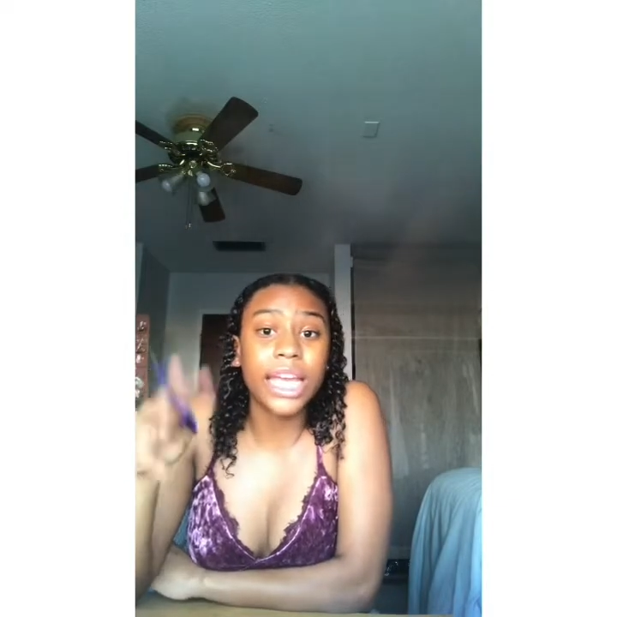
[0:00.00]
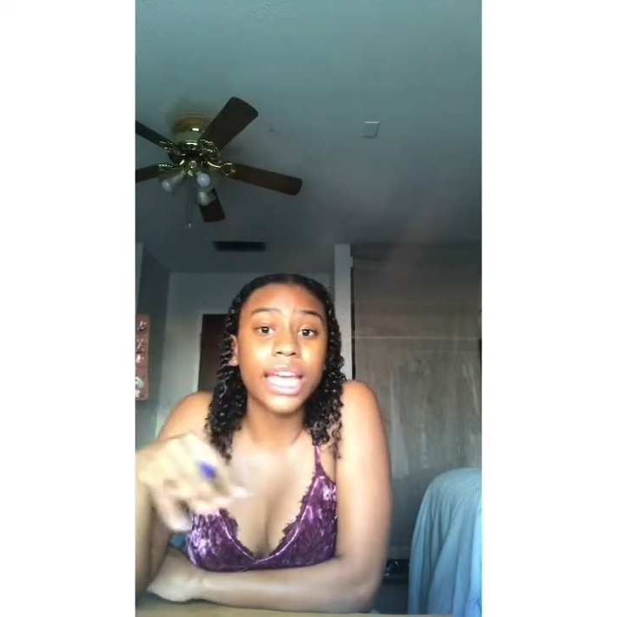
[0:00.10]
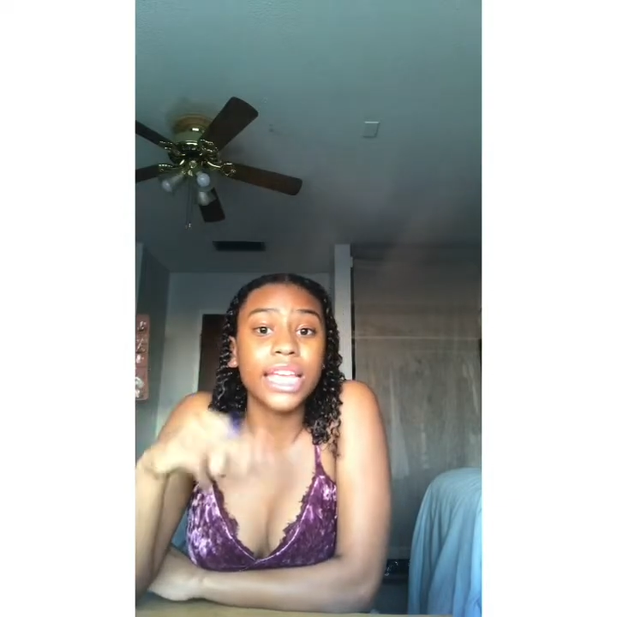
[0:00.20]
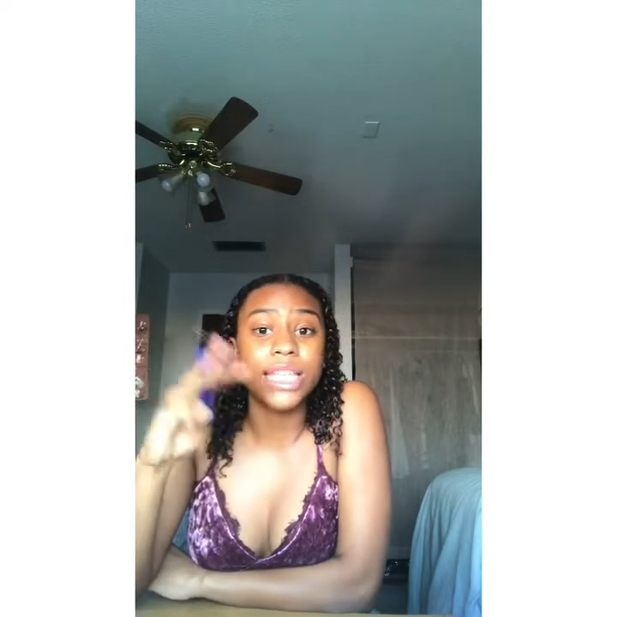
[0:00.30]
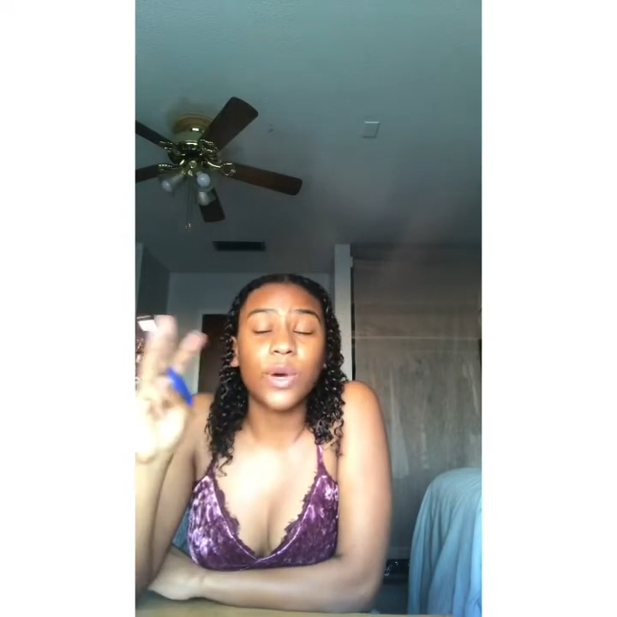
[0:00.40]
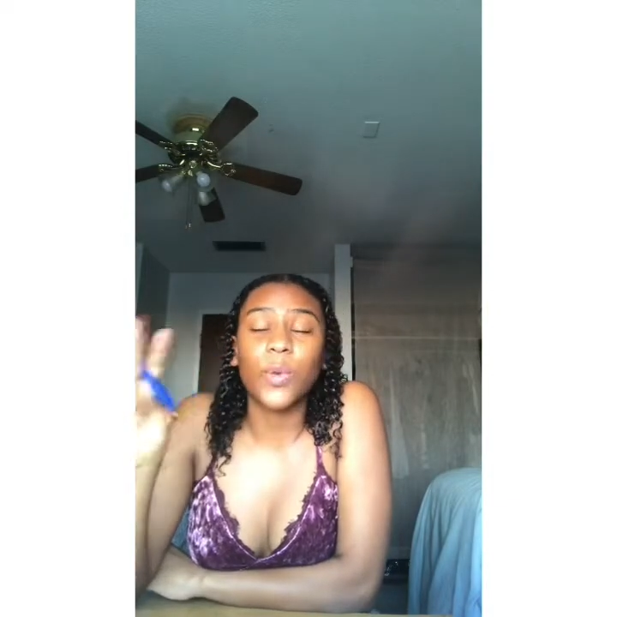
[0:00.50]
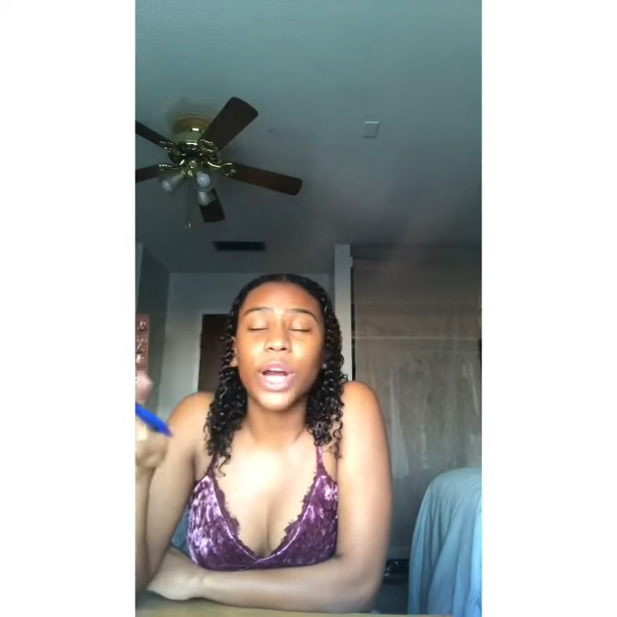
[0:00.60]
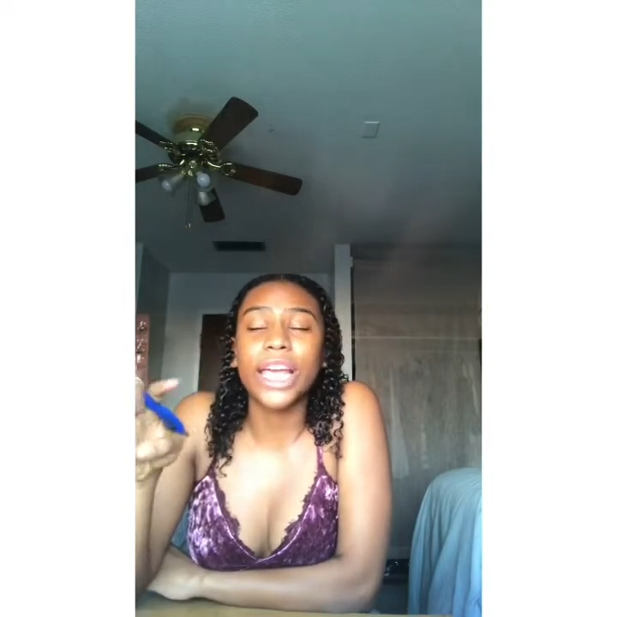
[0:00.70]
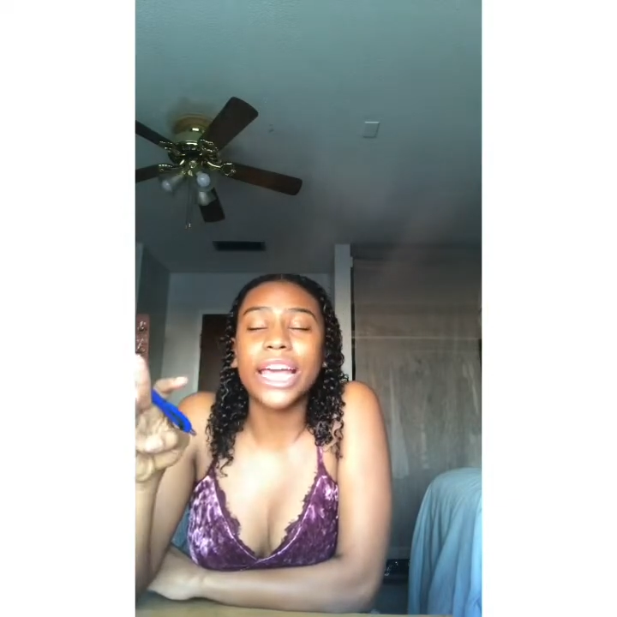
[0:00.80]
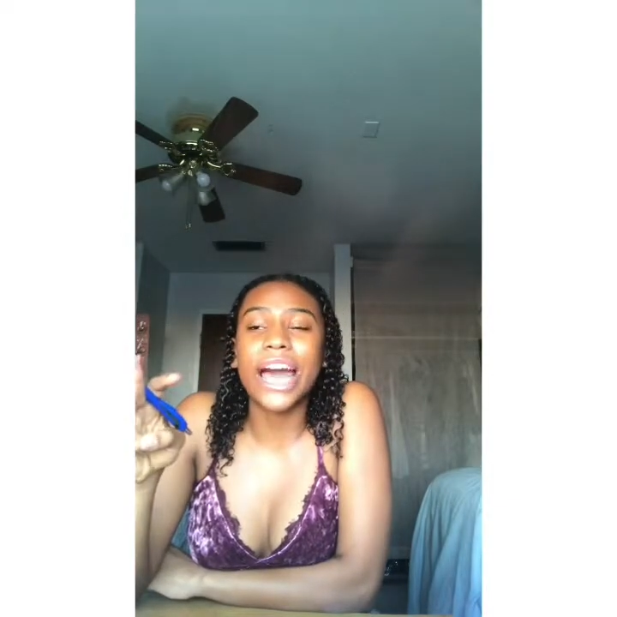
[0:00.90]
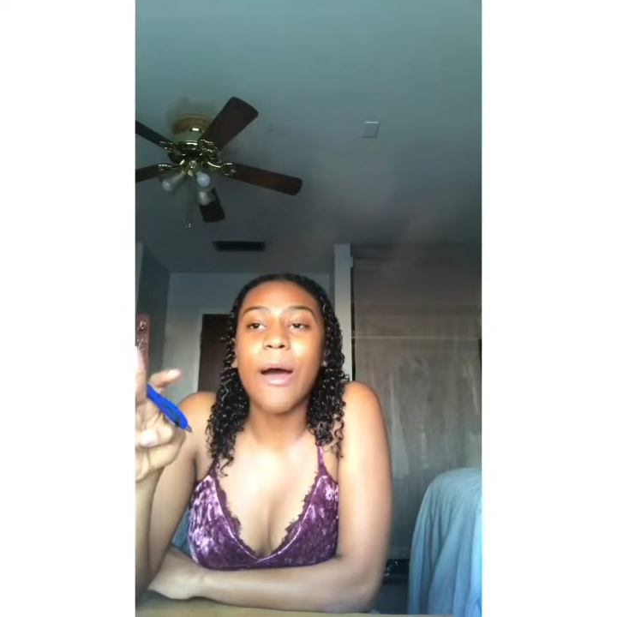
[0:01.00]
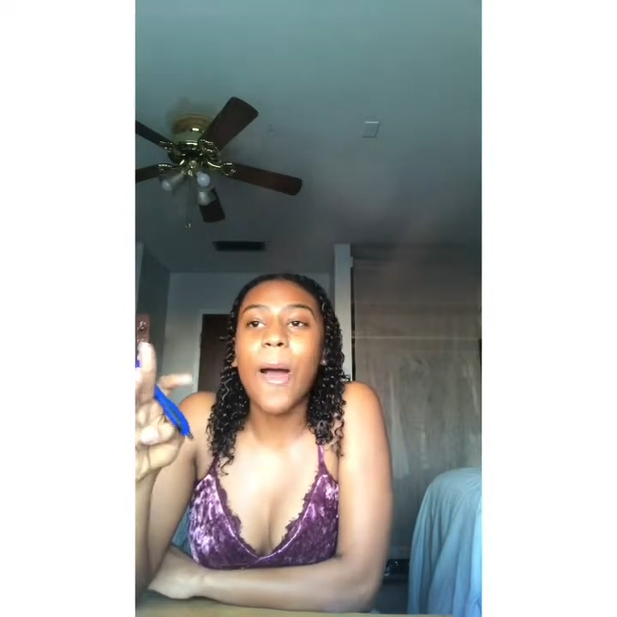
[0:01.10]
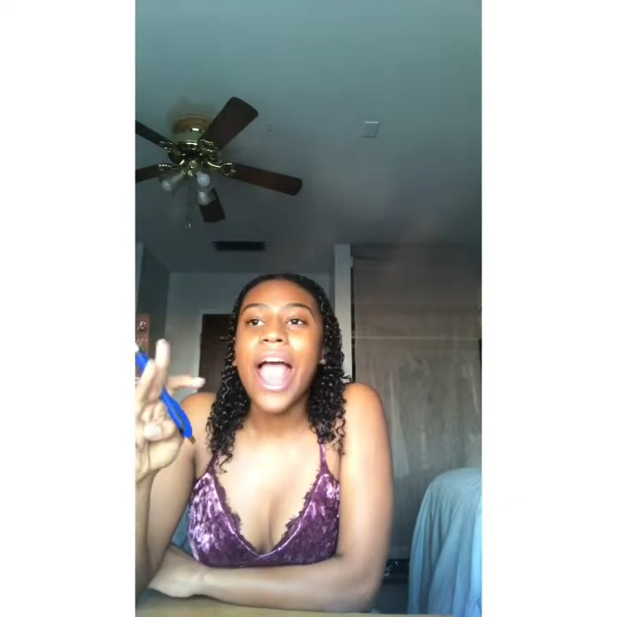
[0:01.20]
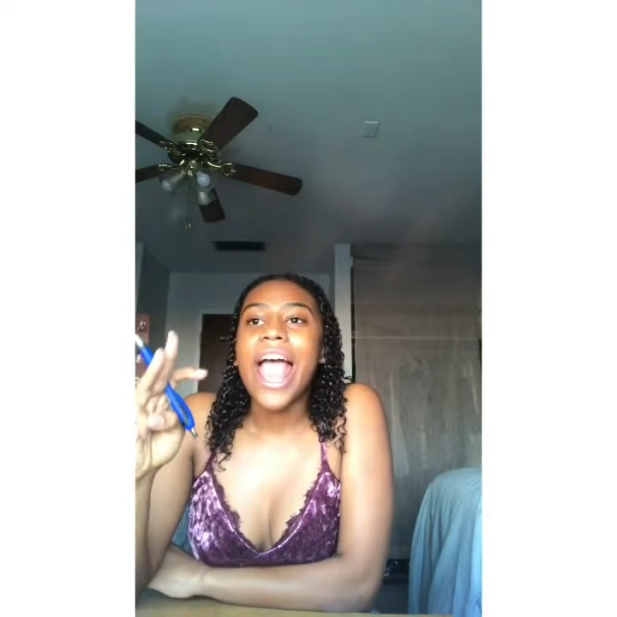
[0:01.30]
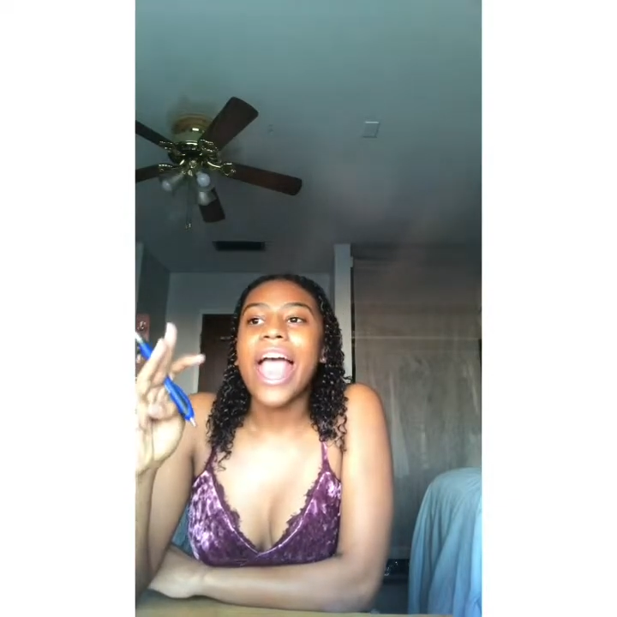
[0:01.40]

is working out.